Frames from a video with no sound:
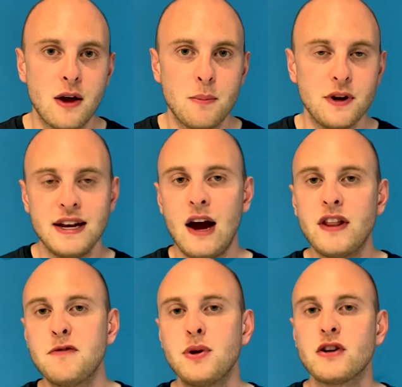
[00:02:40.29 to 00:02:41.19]
But now
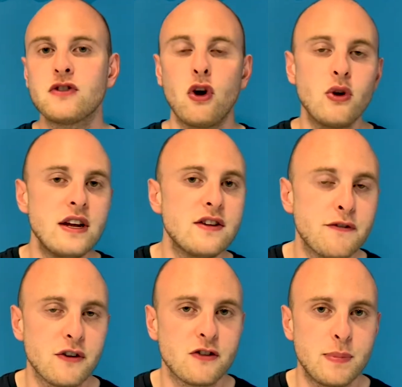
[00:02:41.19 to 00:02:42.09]
they've put a totally
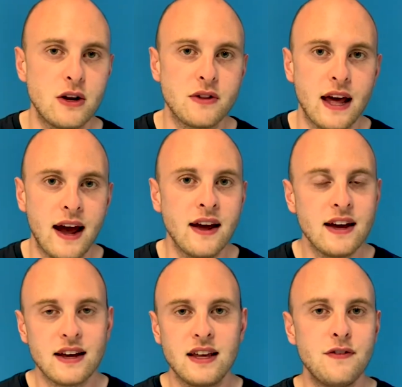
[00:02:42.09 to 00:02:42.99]
different spin on that,
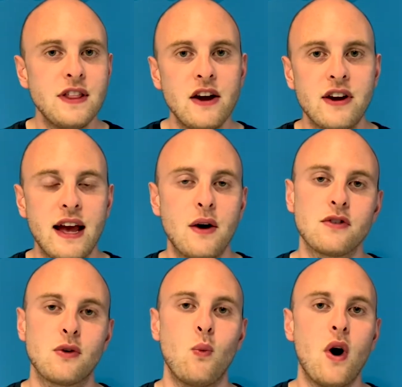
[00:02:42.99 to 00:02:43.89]
given their
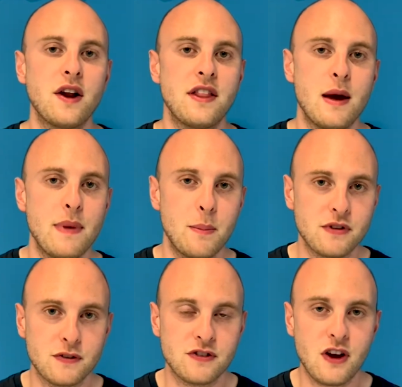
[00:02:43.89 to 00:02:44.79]
account to one of their
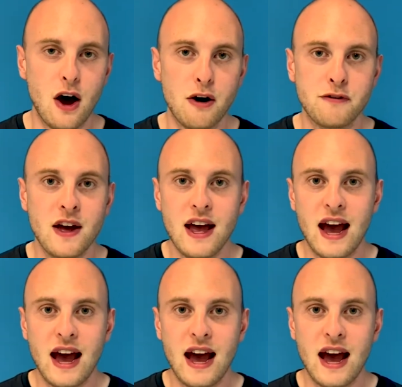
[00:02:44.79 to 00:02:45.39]
members of staff,